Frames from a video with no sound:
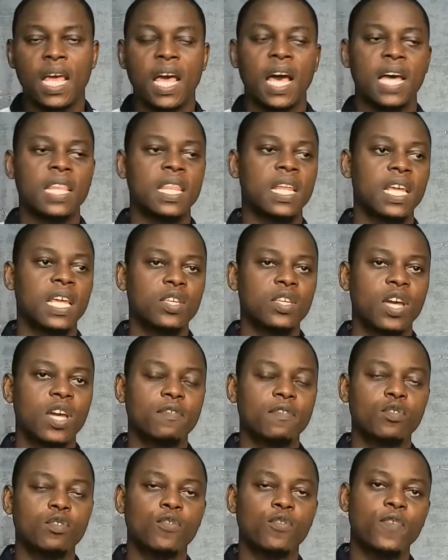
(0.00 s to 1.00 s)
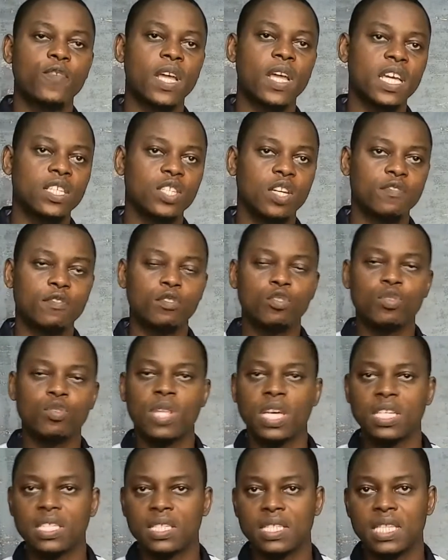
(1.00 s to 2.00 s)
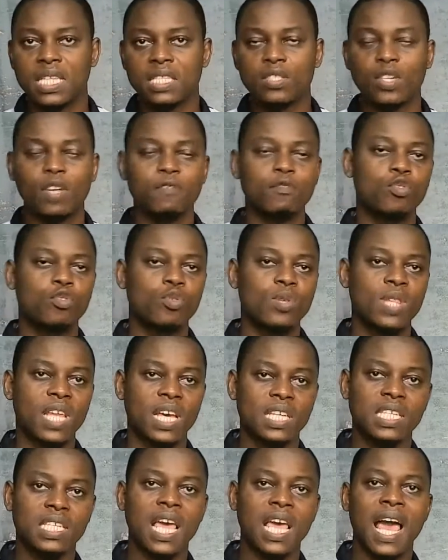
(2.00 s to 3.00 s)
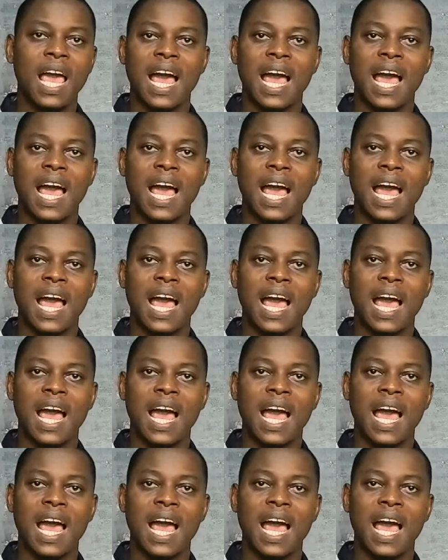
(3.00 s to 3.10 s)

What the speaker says: And then like you have to do flyer, you have to do that, this, you have to do that,